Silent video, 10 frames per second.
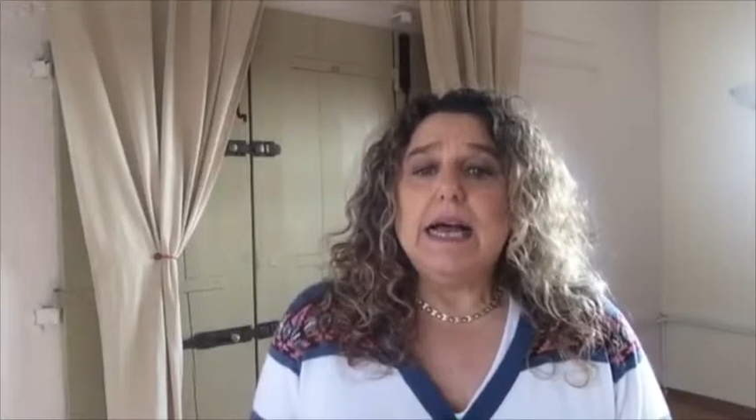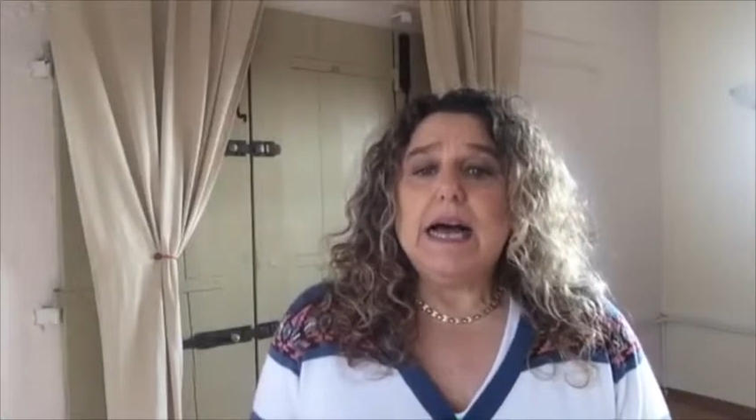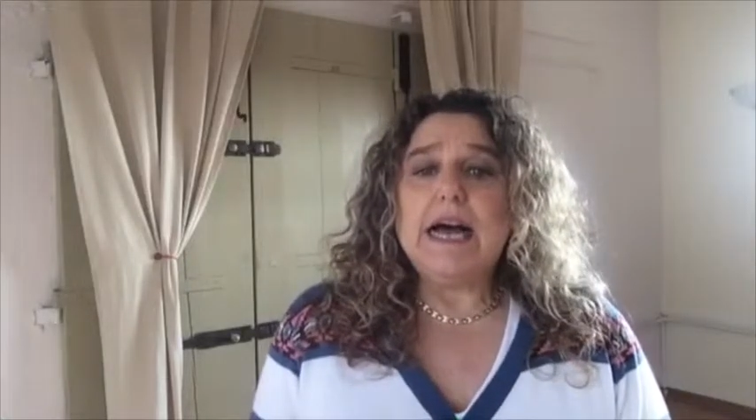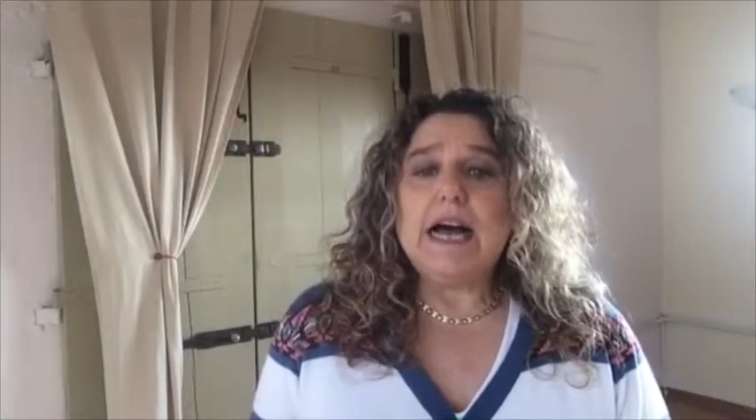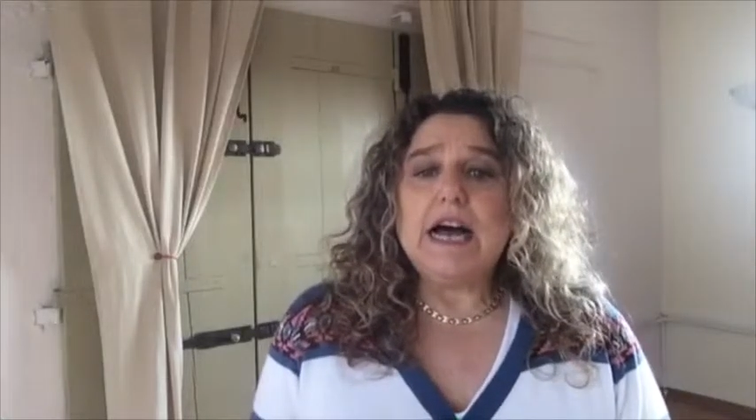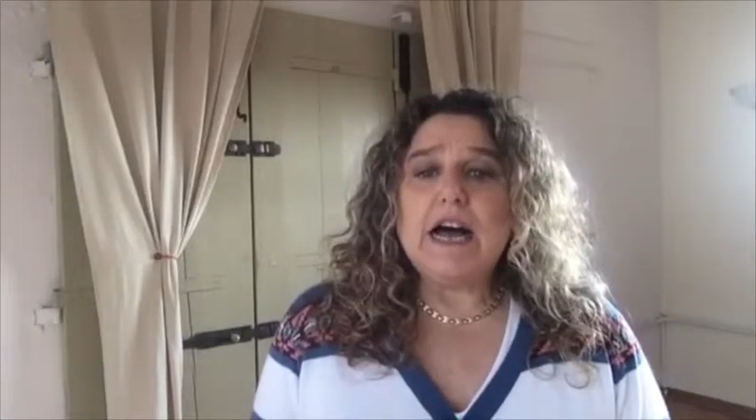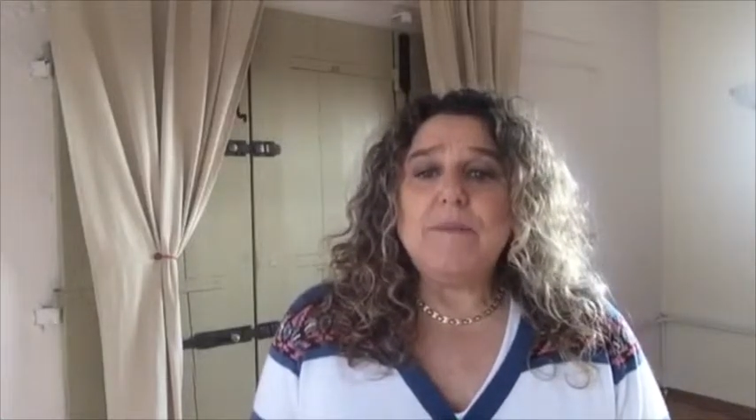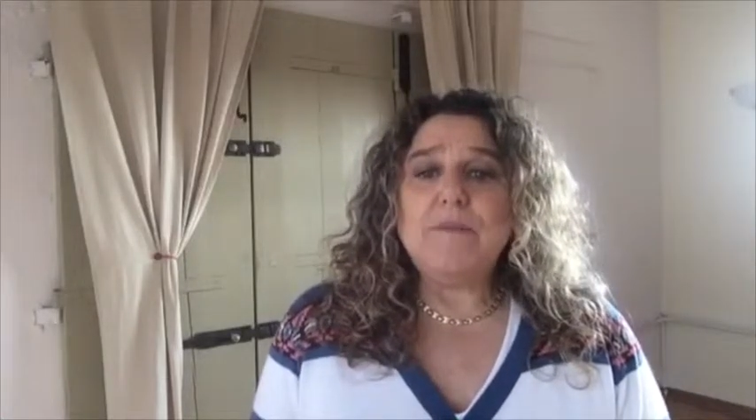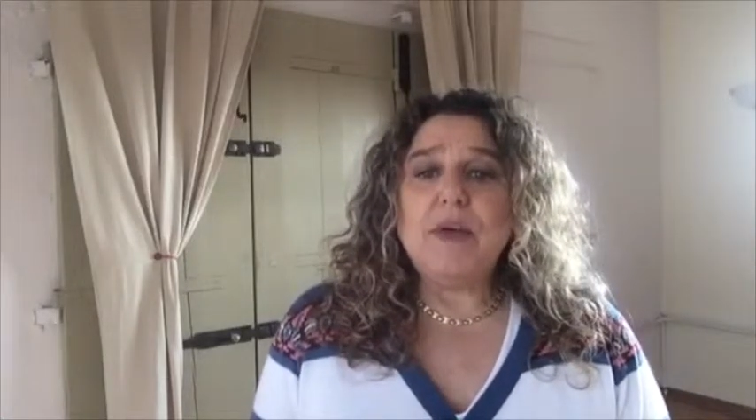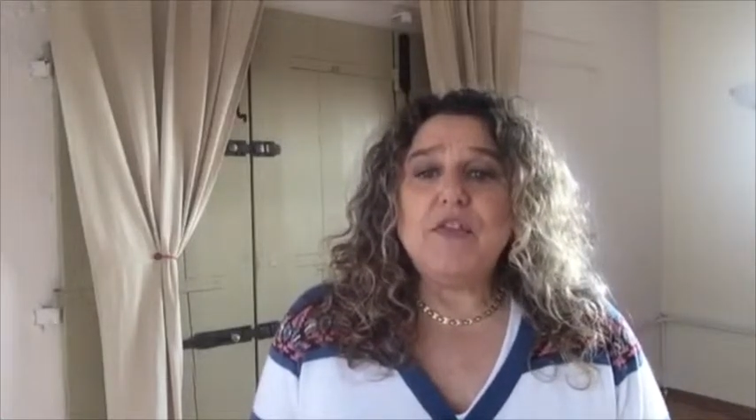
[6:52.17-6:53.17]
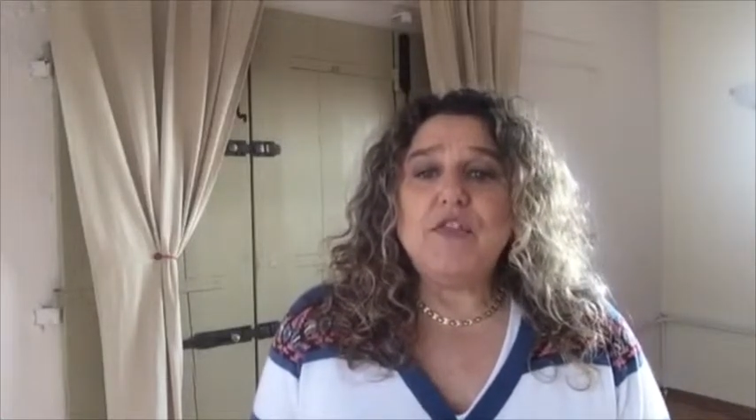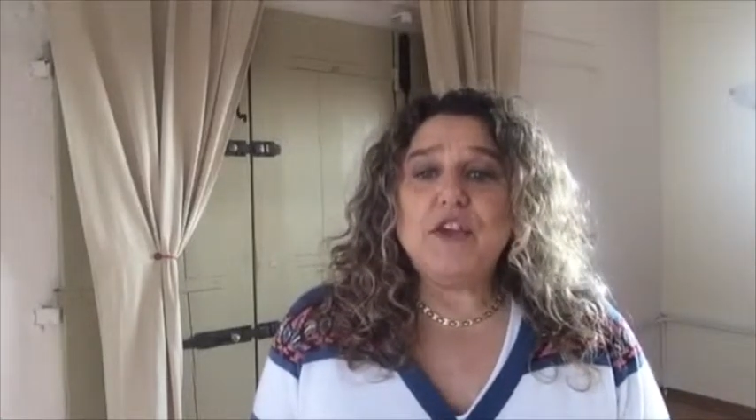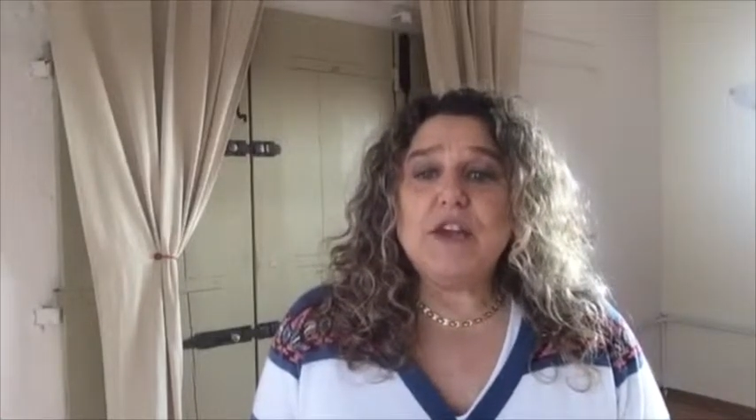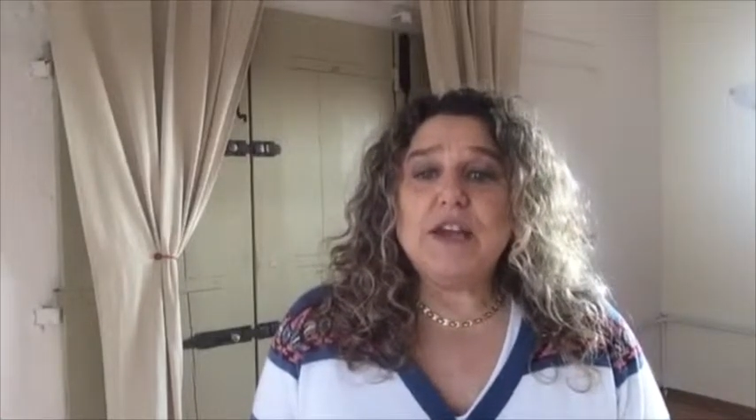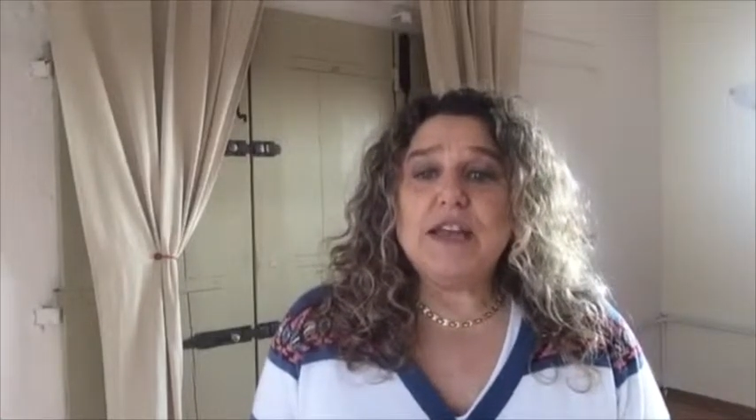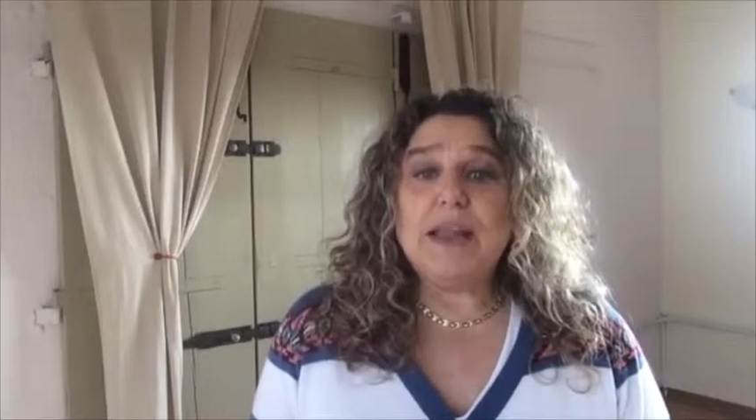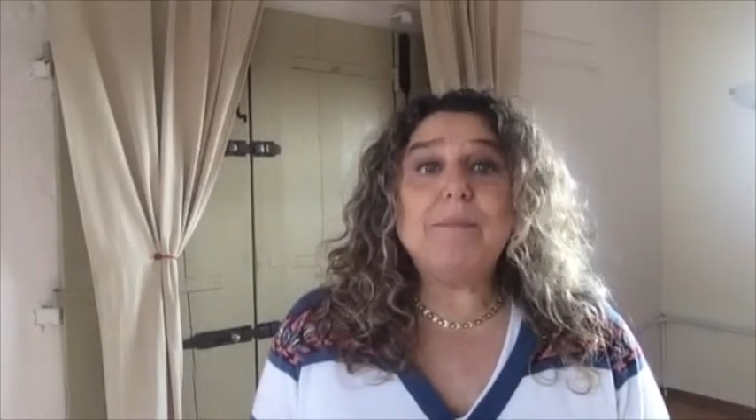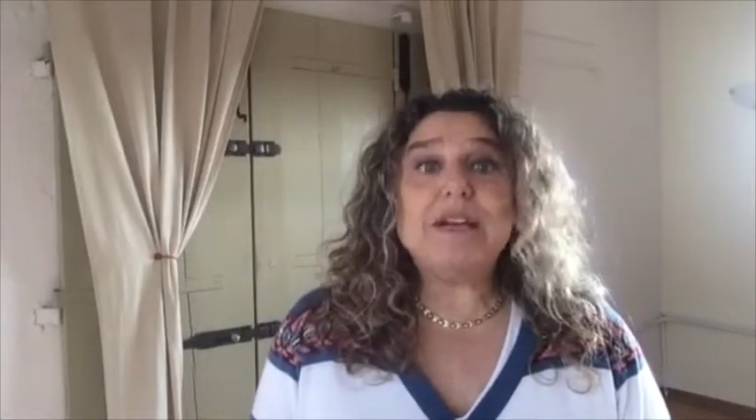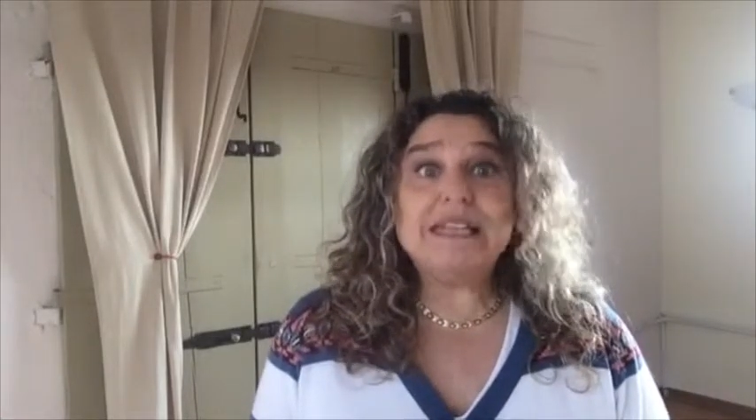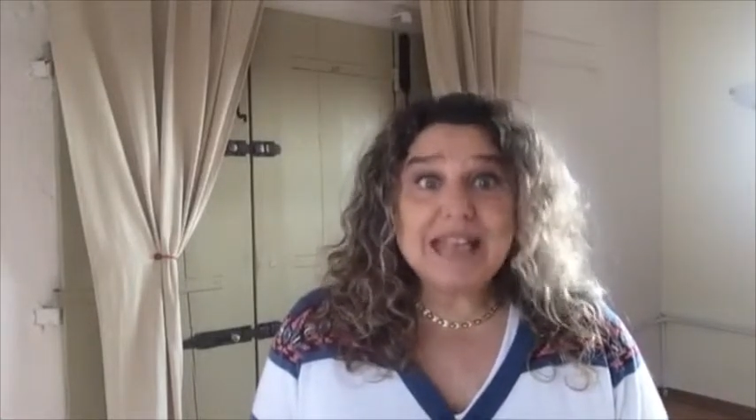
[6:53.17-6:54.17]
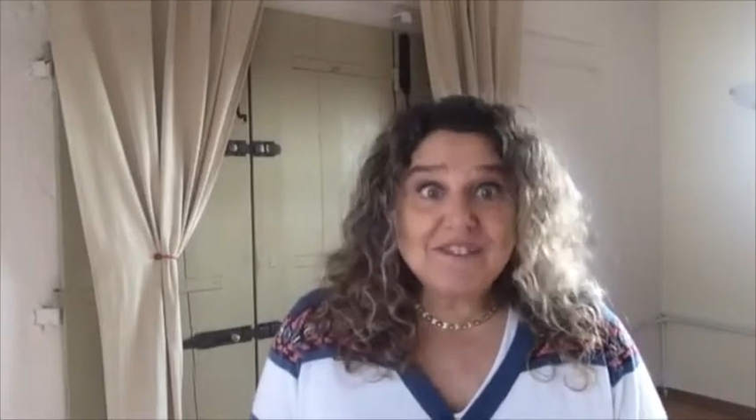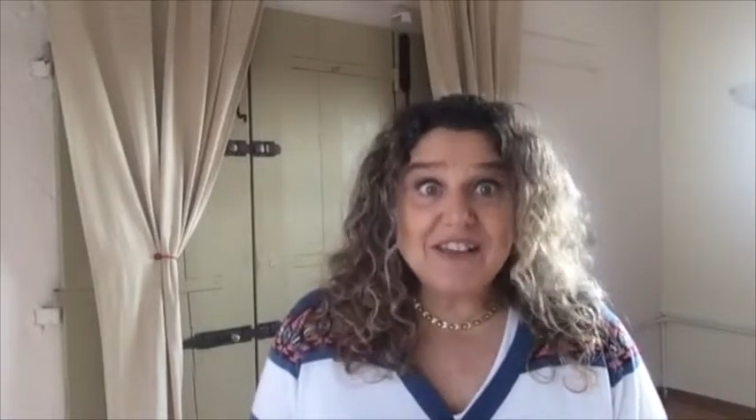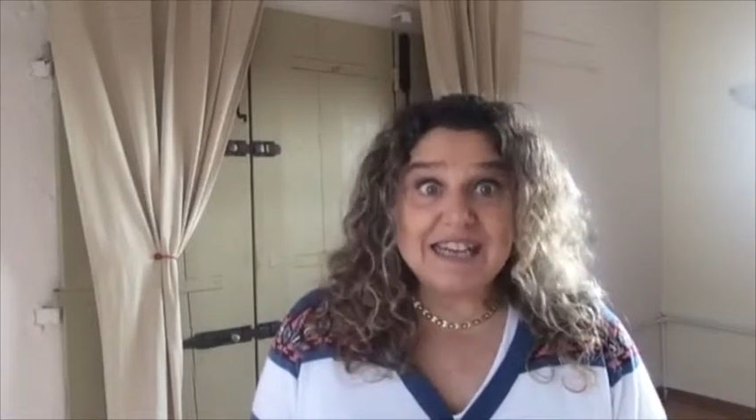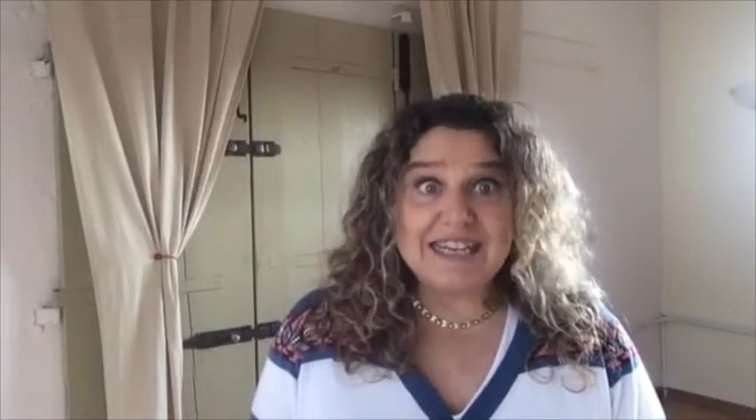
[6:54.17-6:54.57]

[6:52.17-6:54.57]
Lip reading: The number seven,